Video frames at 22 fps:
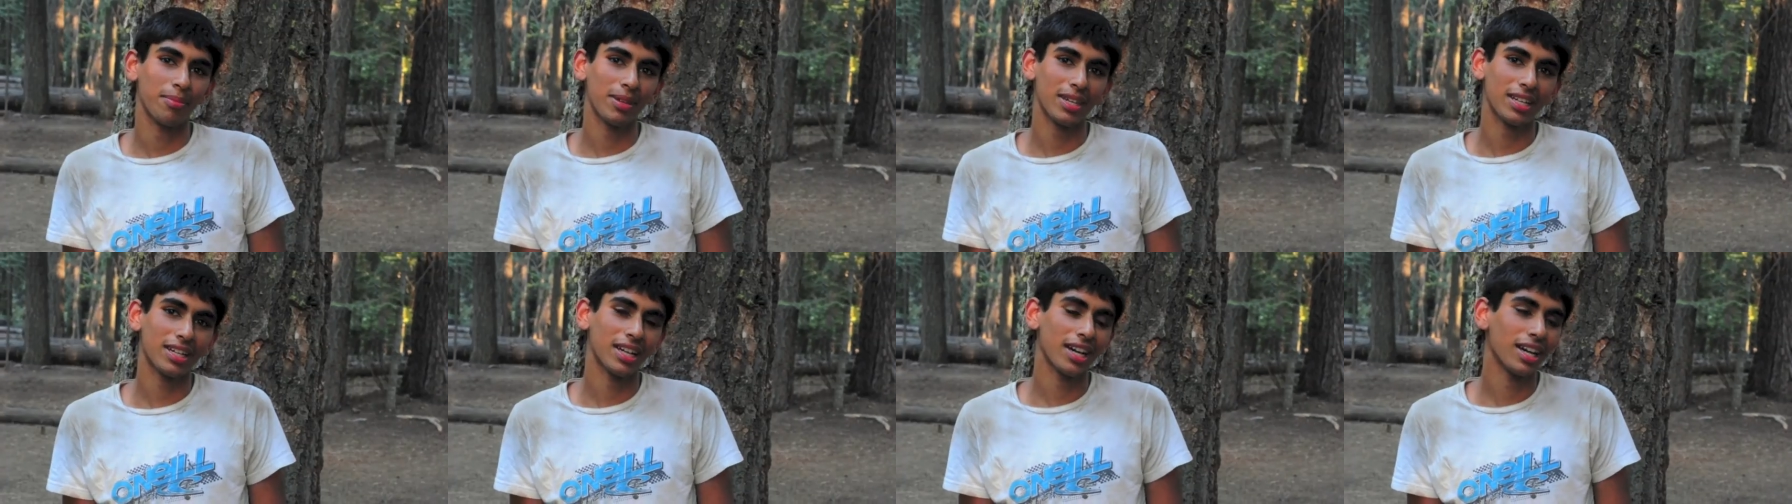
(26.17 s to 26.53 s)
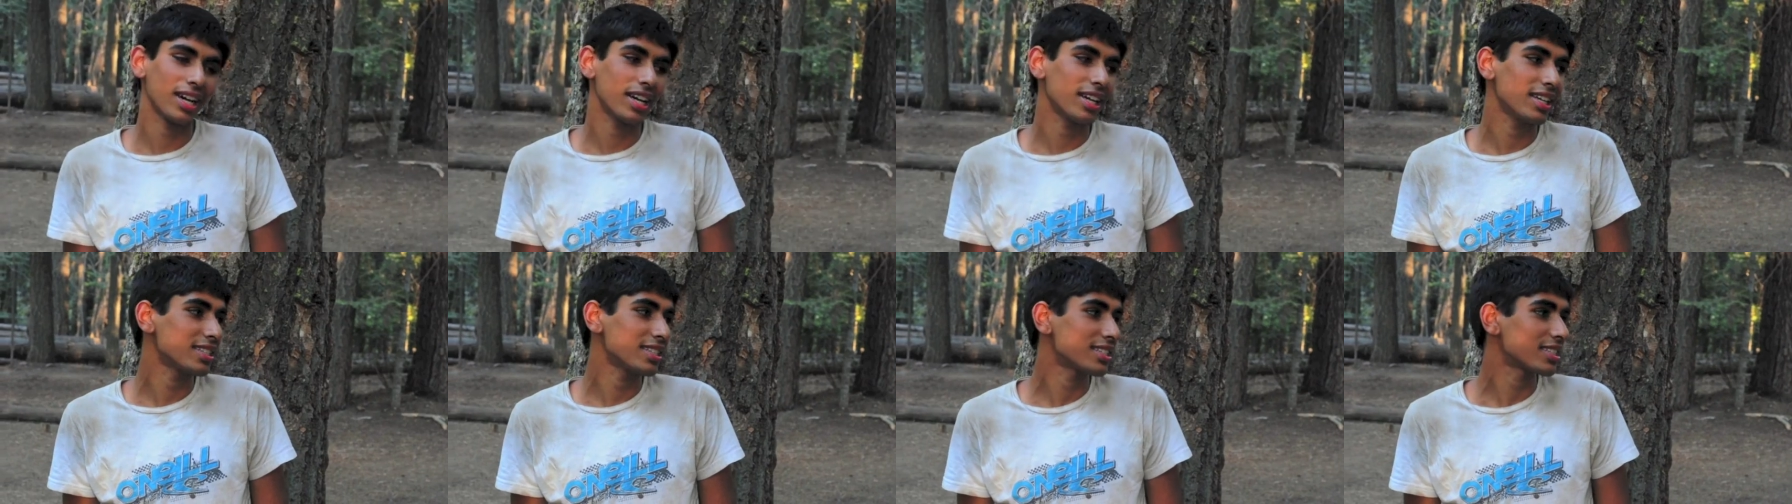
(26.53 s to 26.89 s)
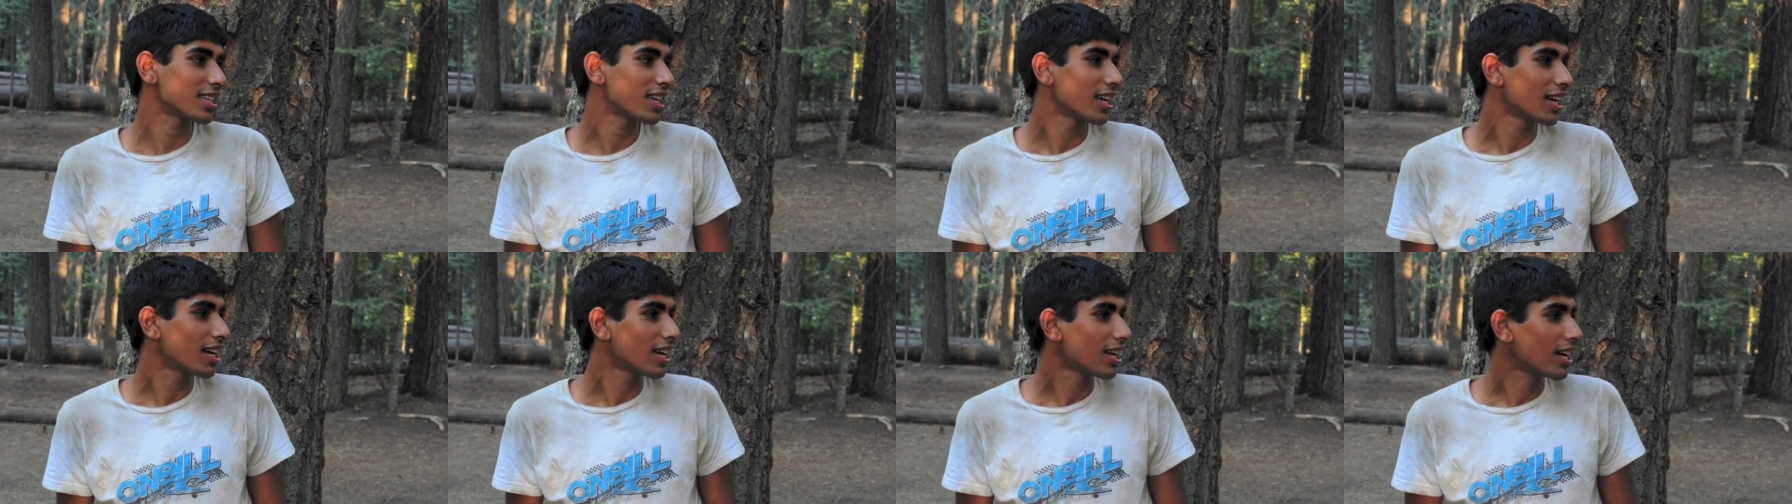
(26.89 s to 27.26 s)

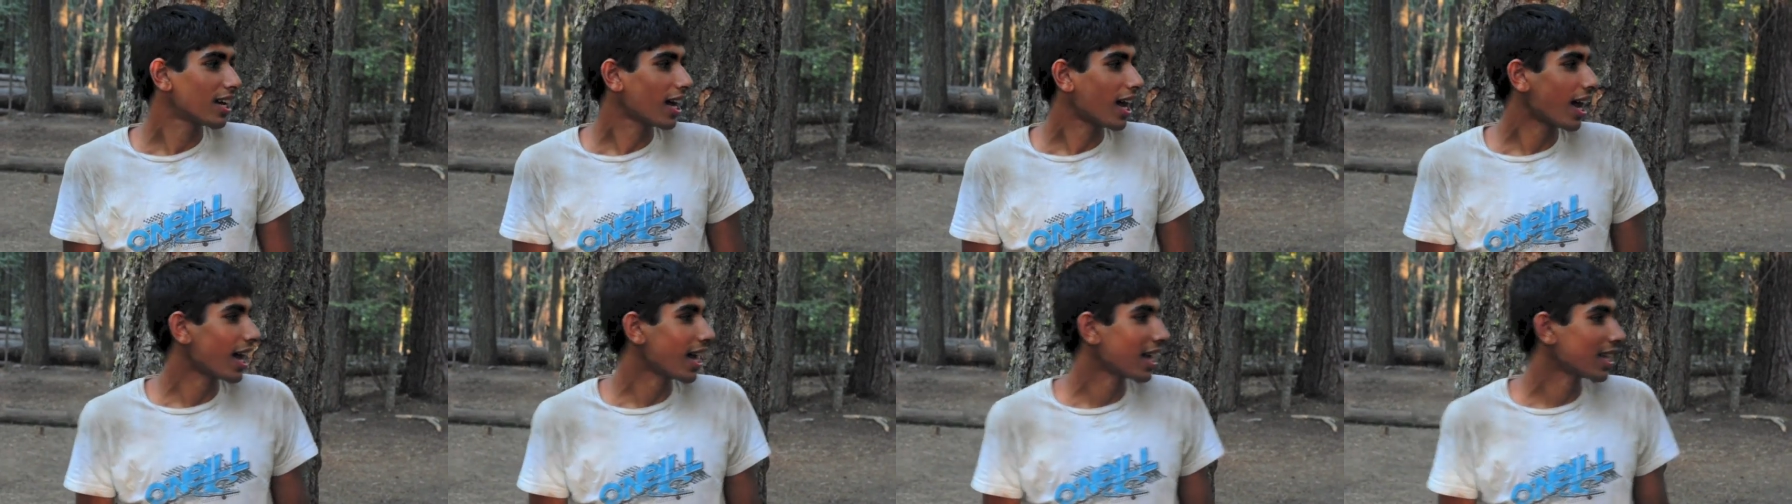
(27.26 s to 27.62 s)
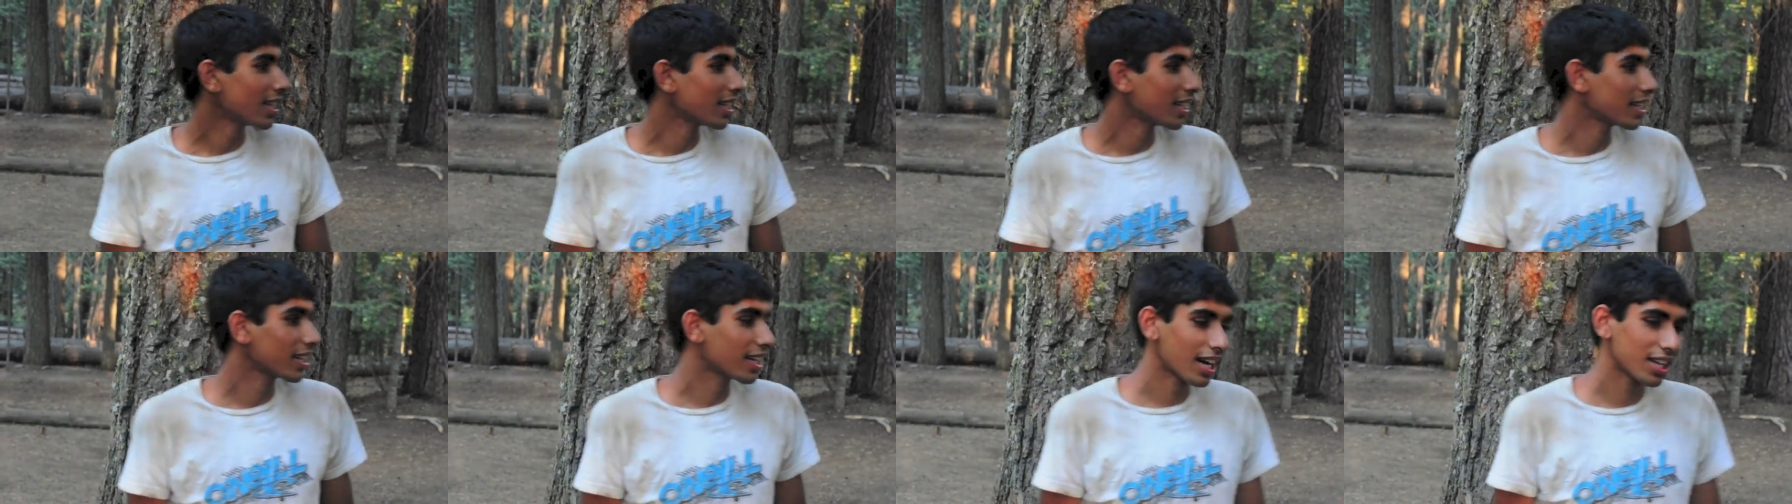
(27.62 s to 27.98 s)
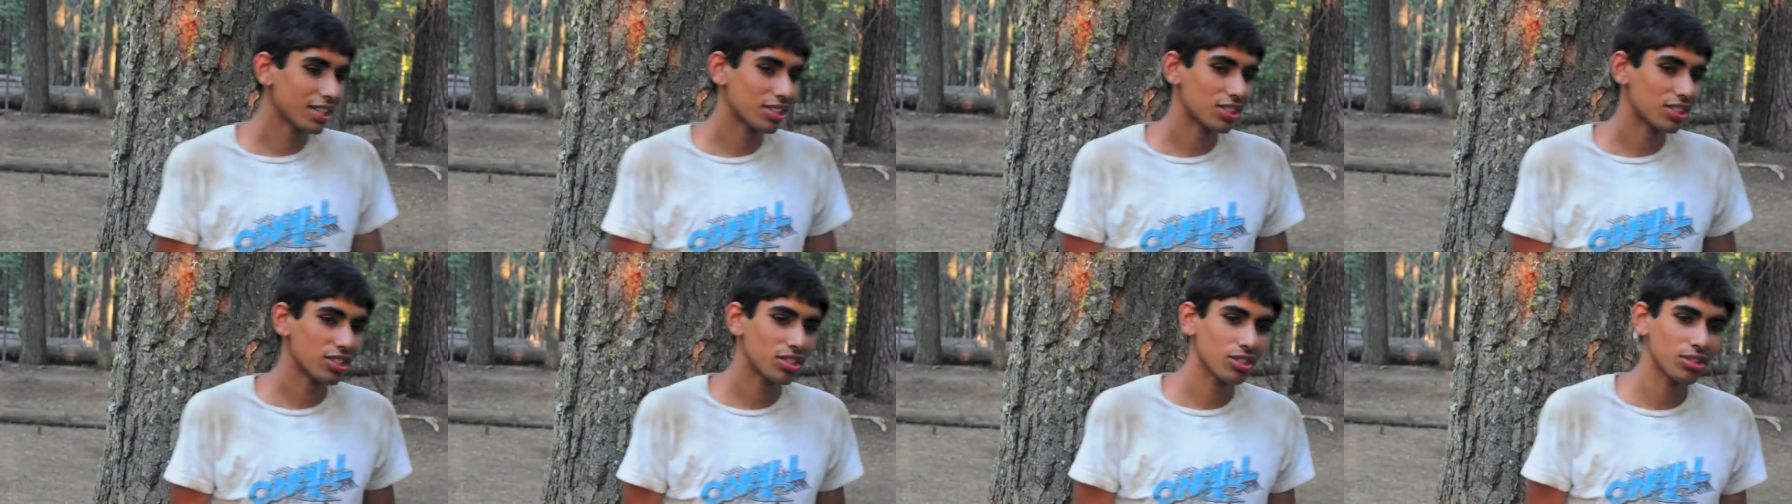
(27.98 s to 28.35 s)
because I
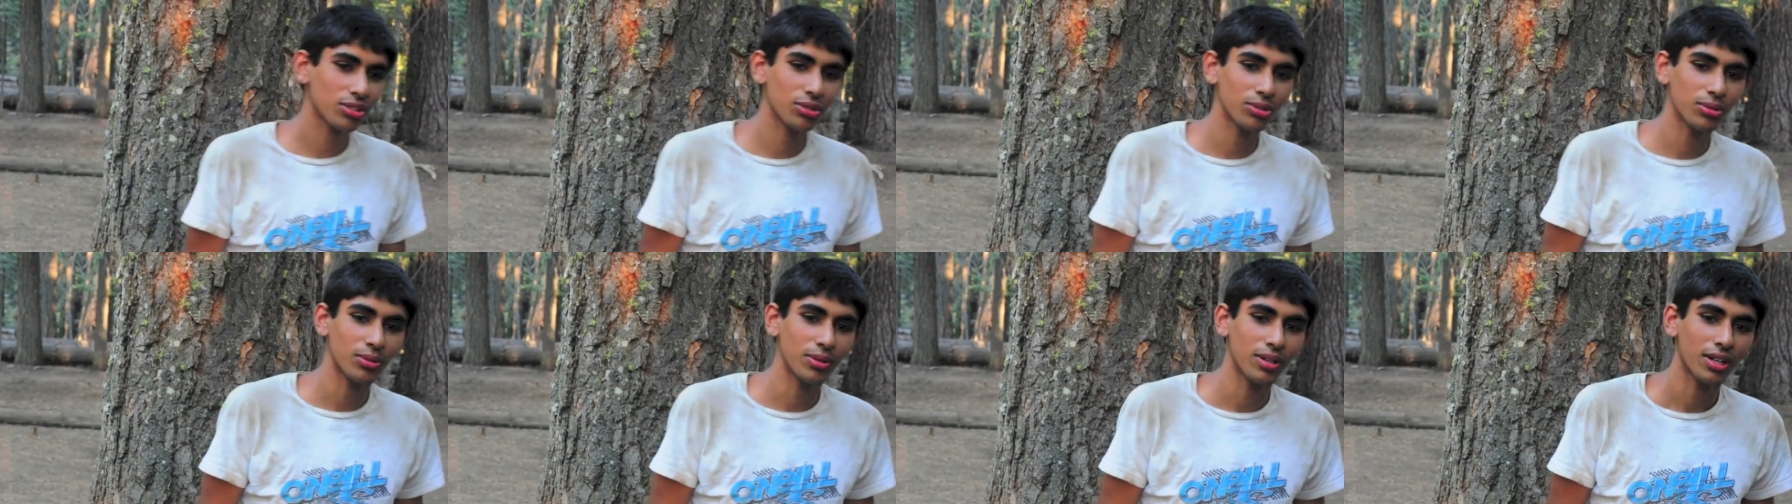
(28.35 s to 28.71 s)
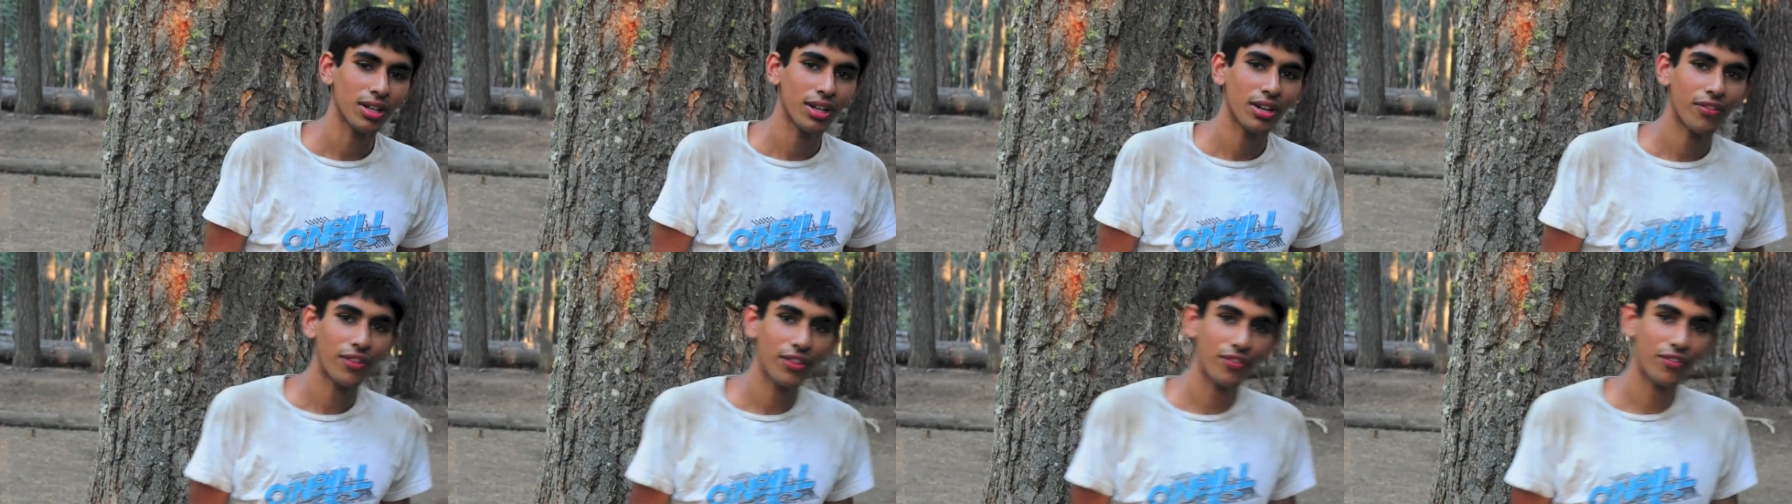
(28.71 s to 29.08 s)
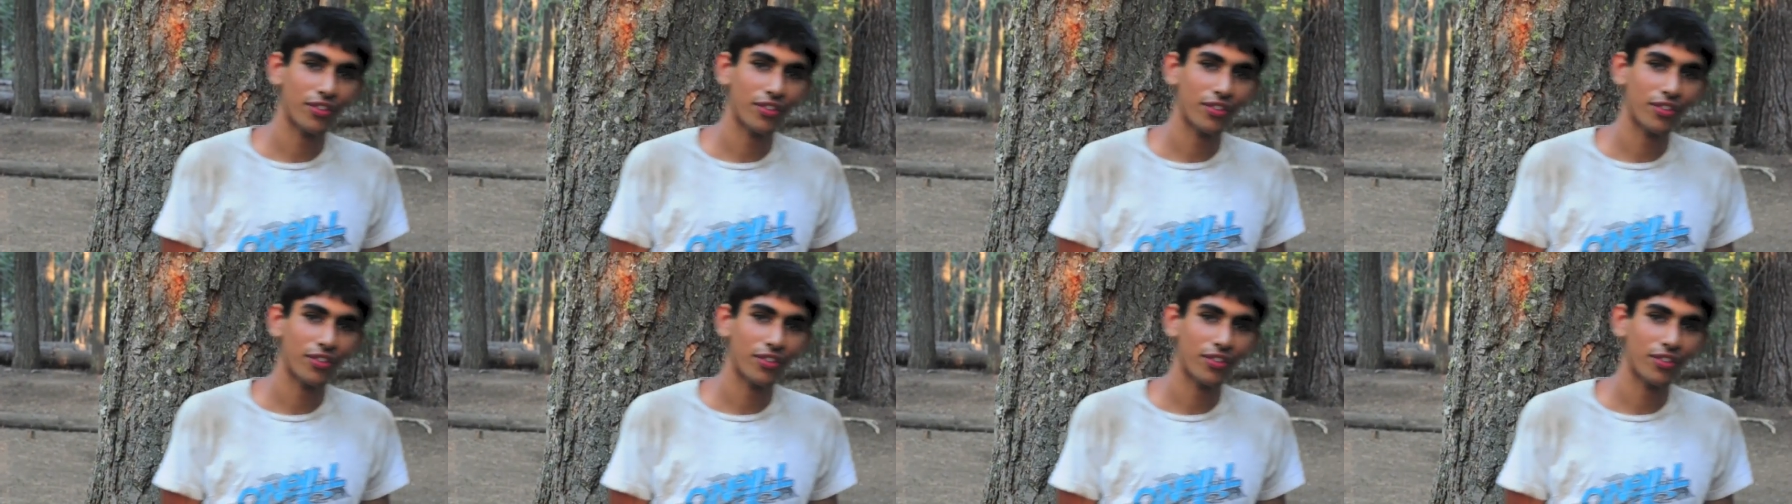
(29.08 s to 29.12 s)
got to, for the